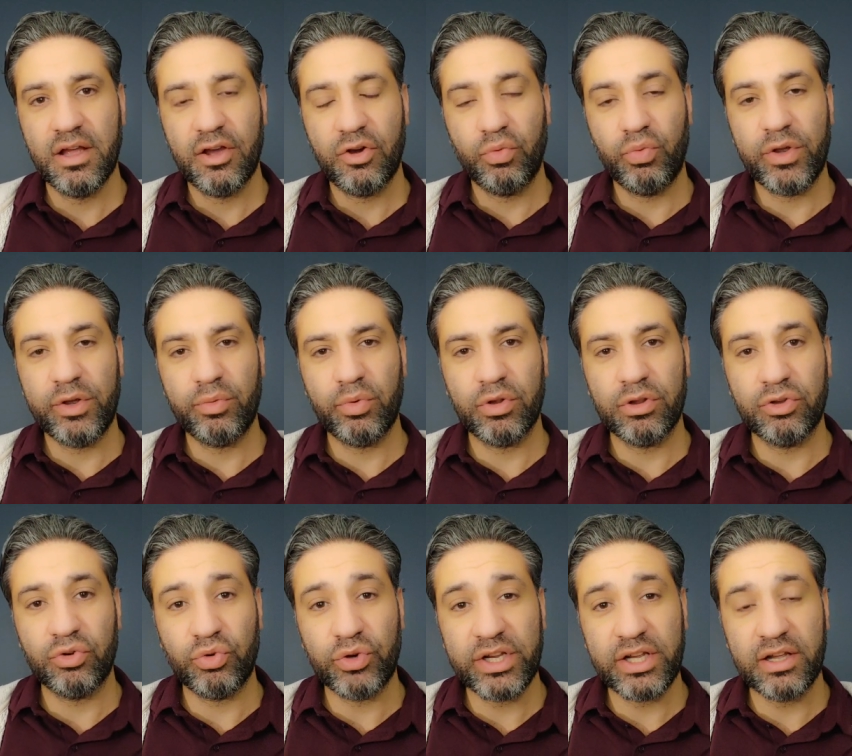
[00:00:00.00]
we
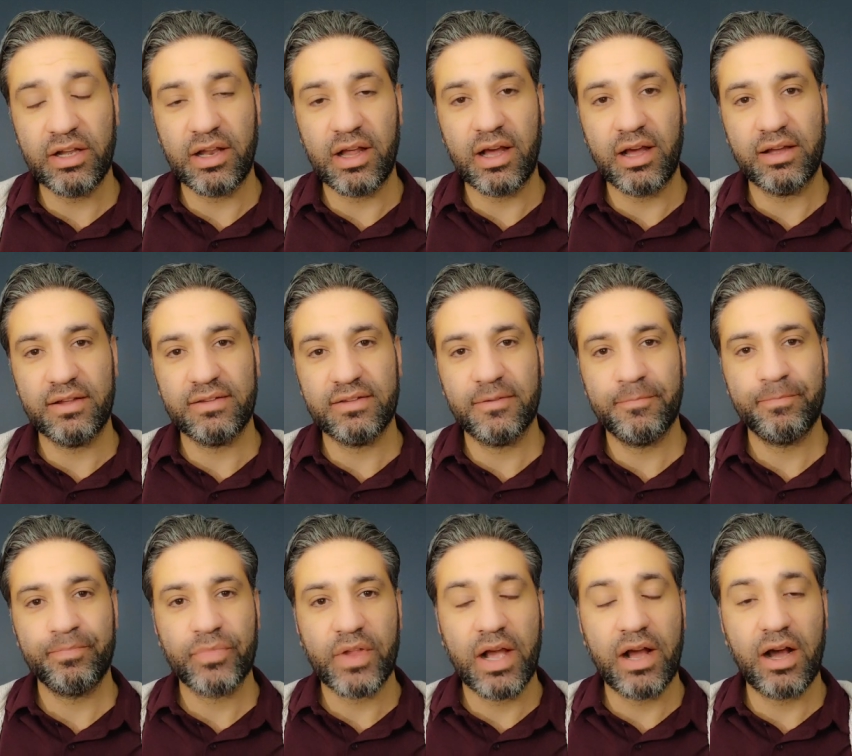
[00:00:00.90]
will realize
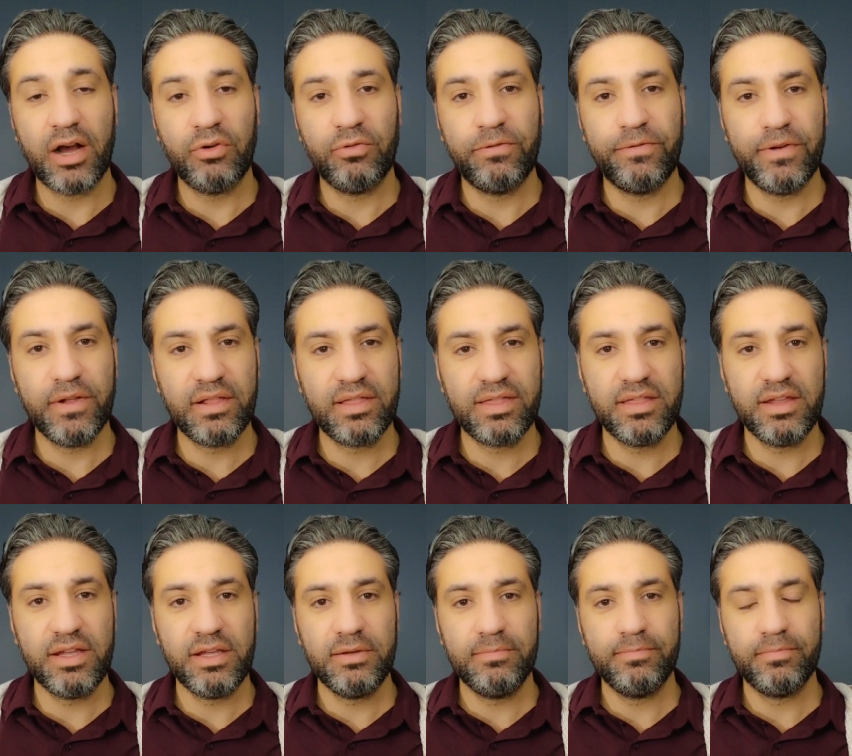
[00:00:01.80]
how
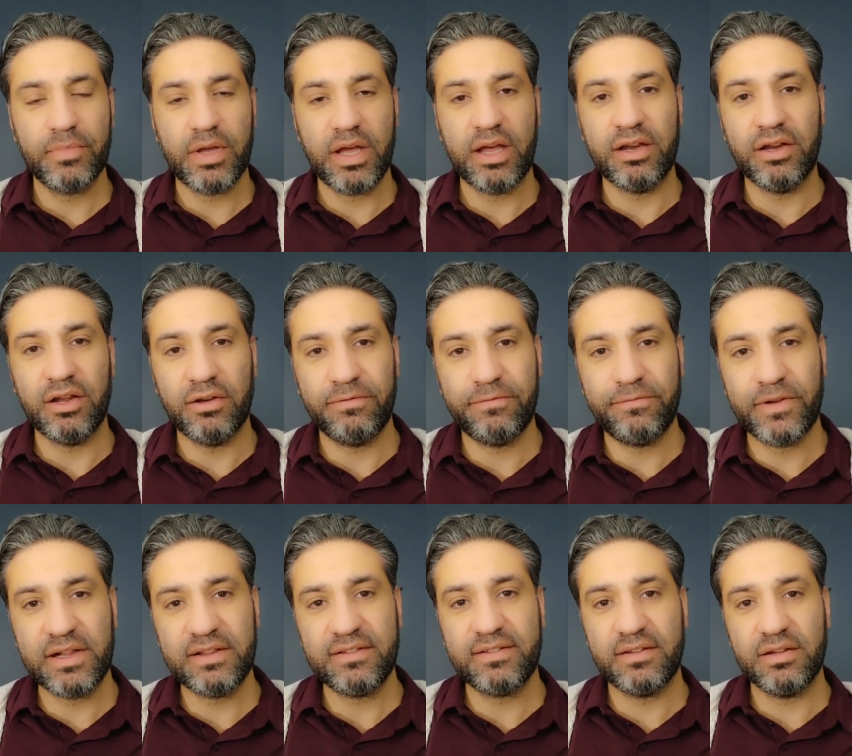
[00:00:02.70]
filthy and
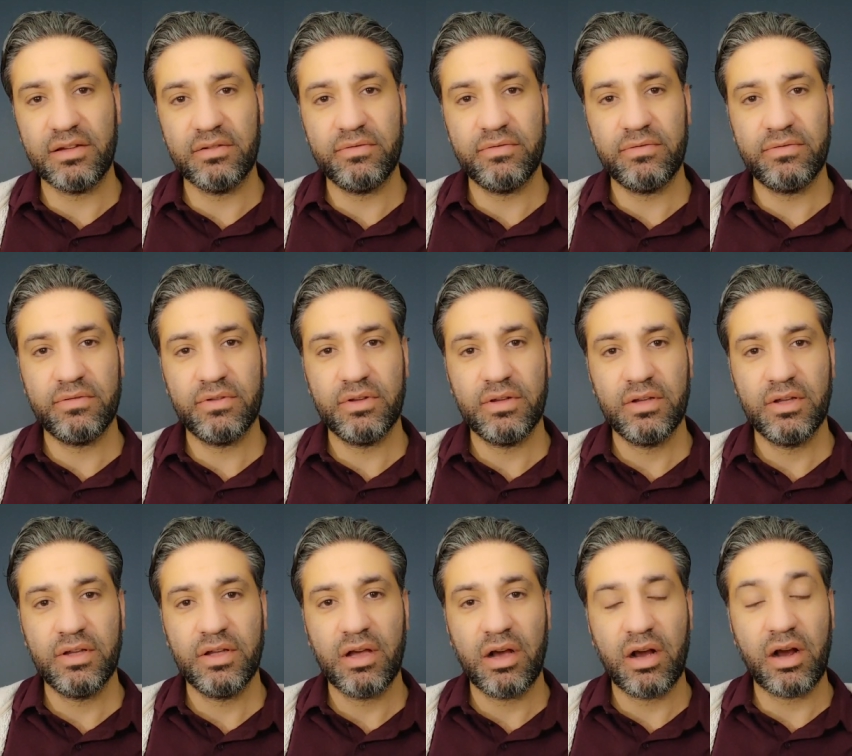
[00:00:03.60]
offensive
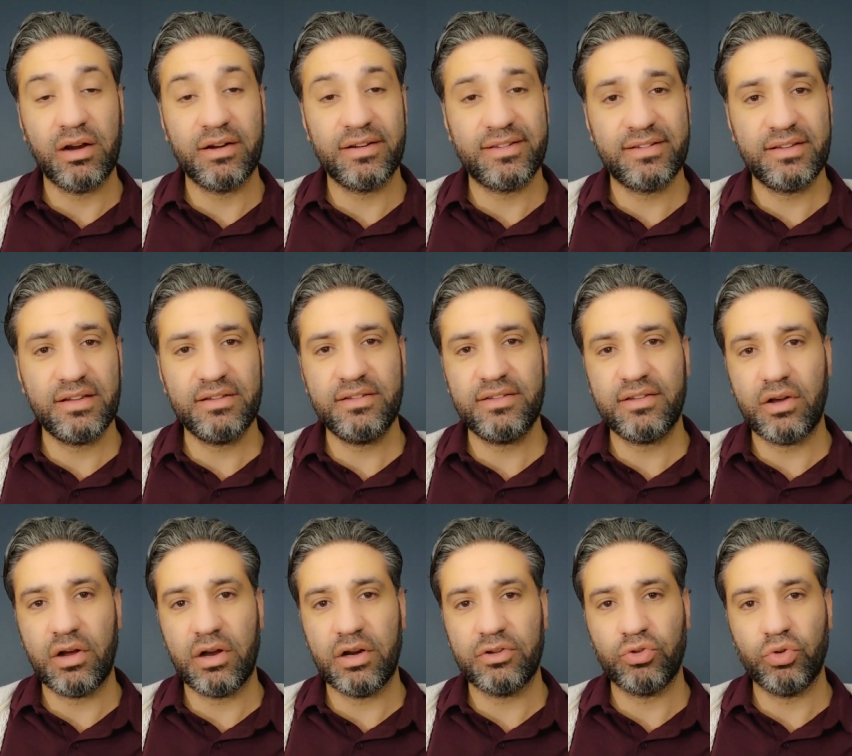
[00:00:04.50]
our sins
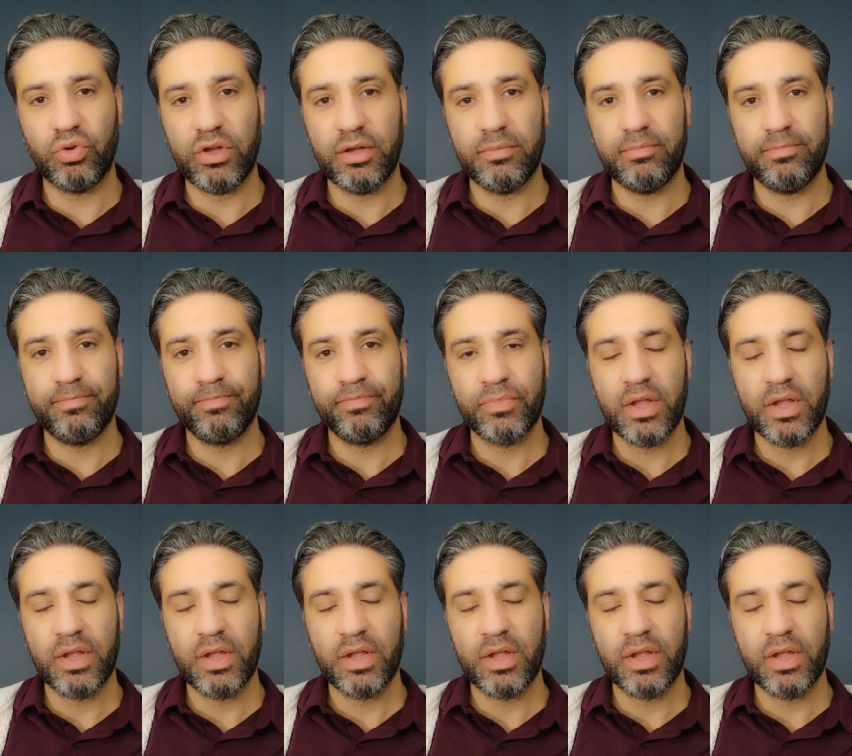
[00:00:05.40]
are to him.